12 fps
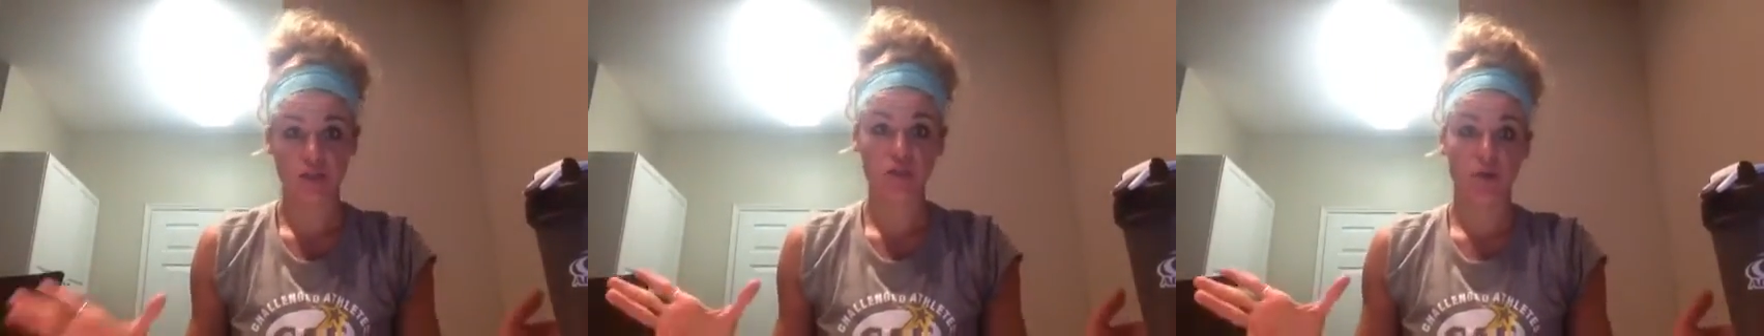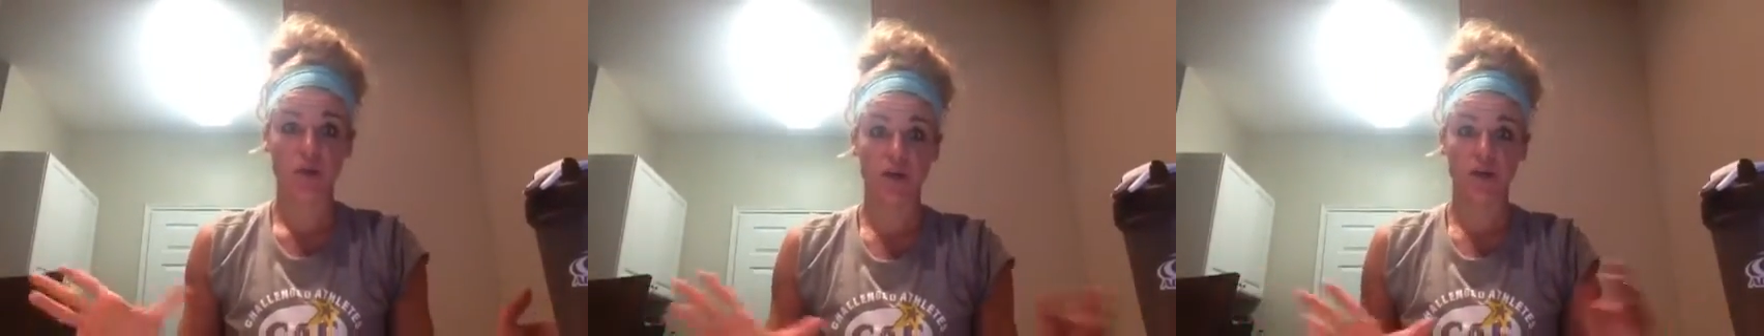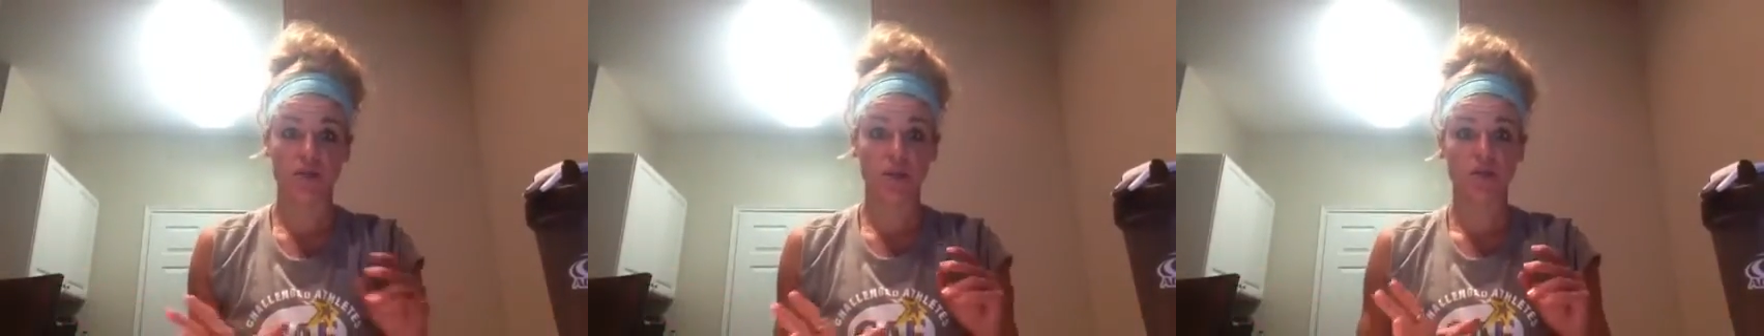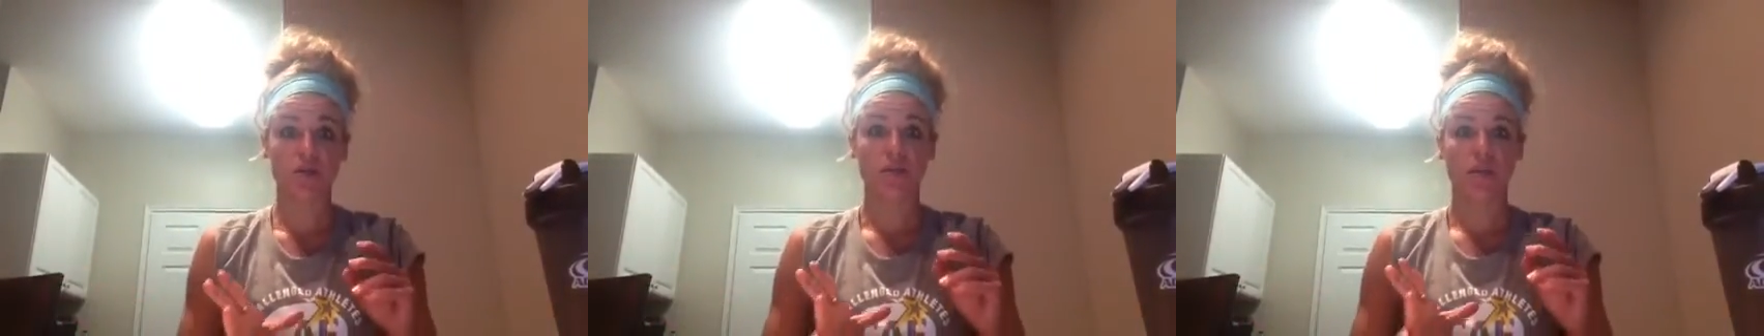just wanted to
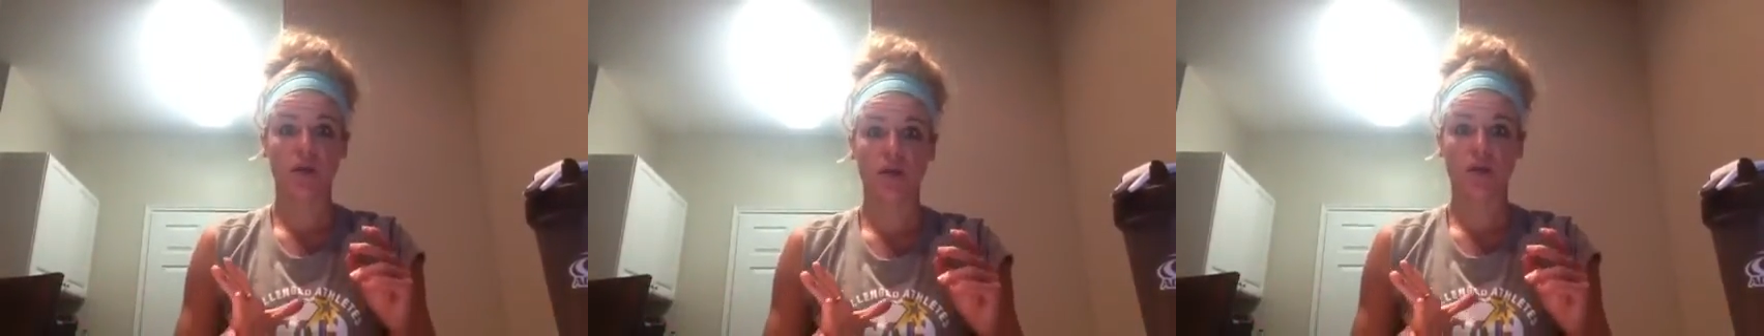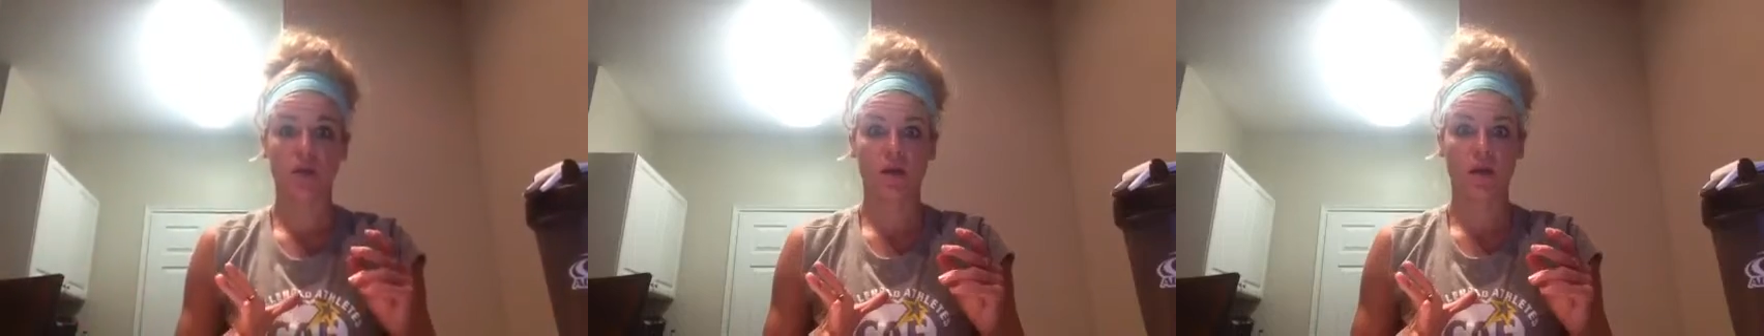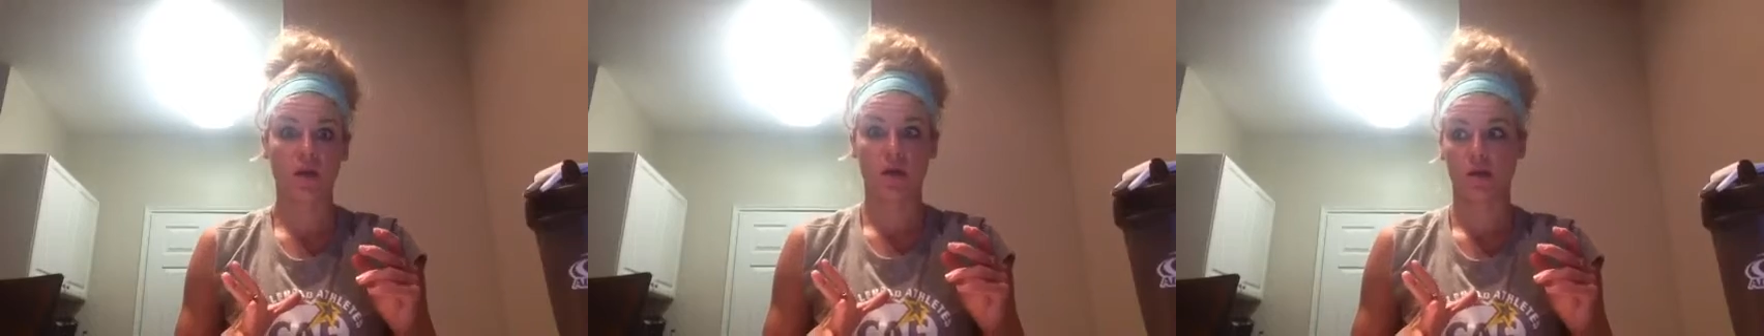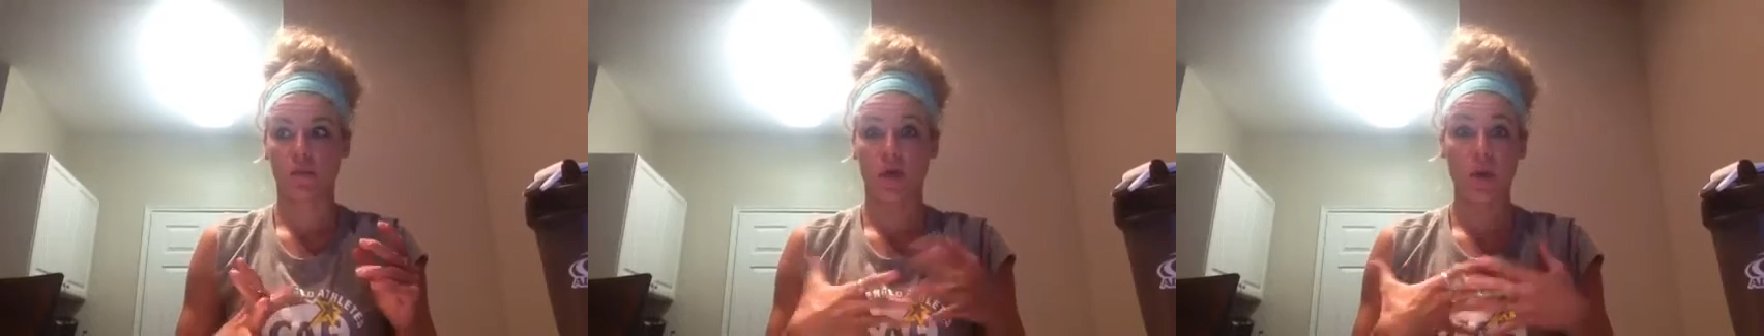share something
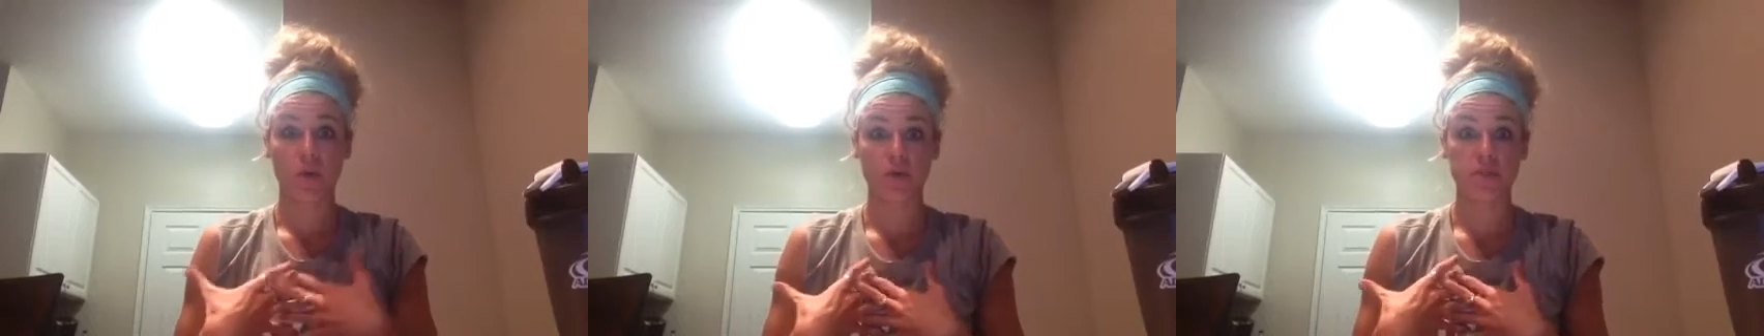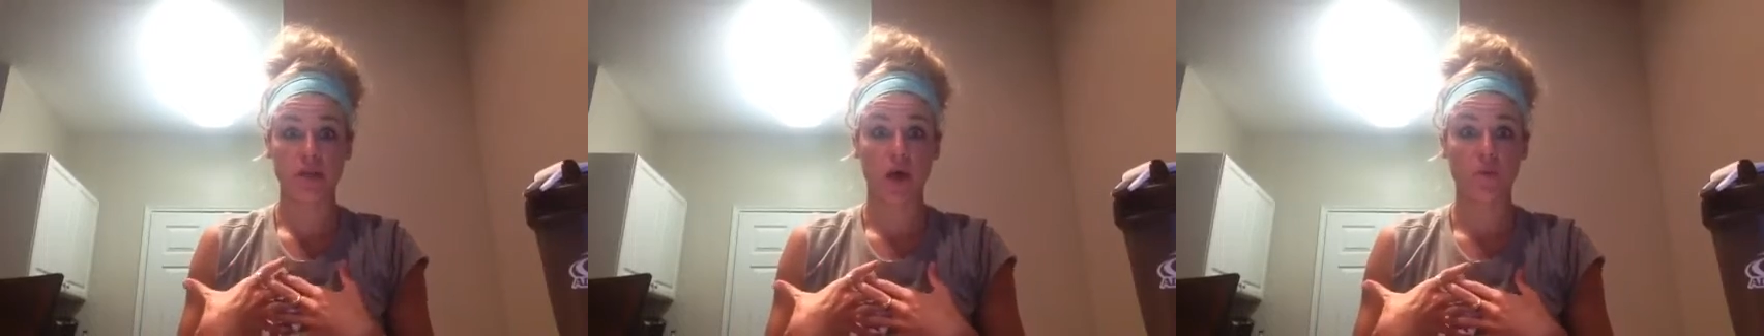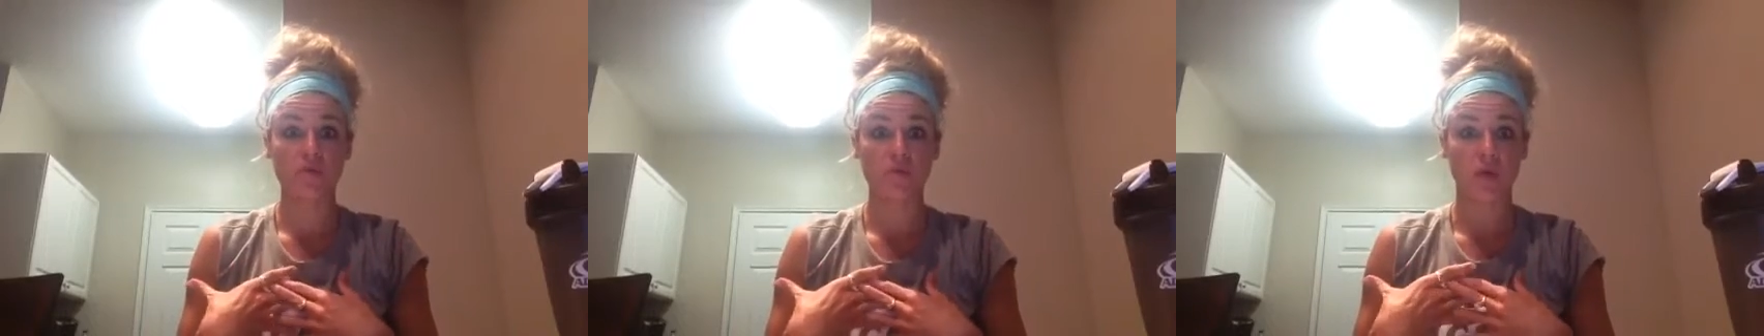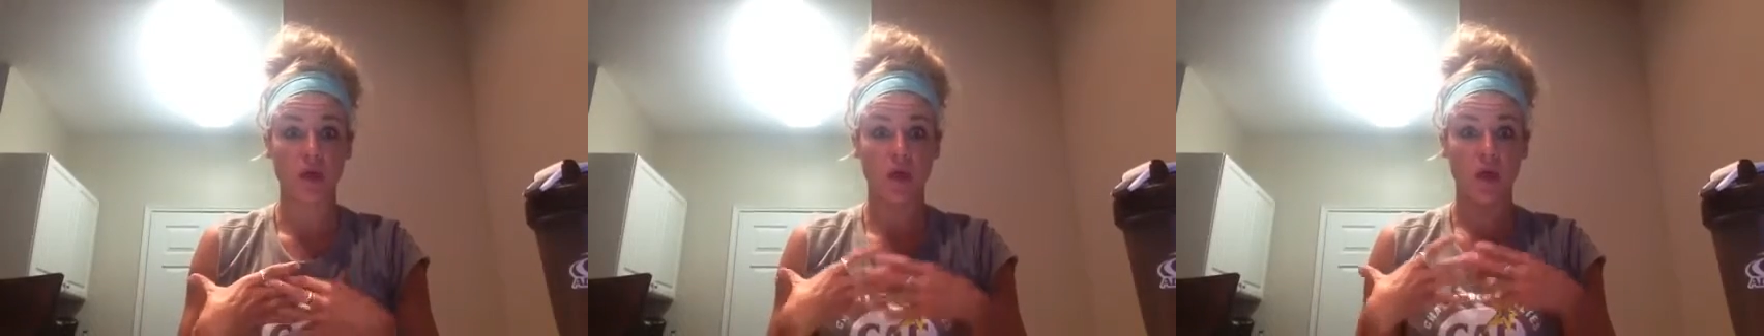that personally
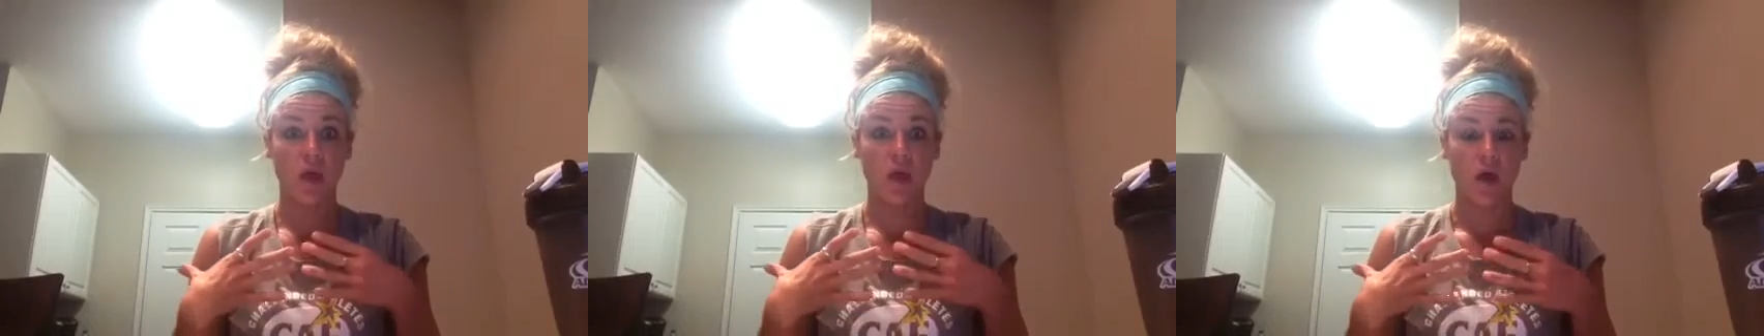helps me.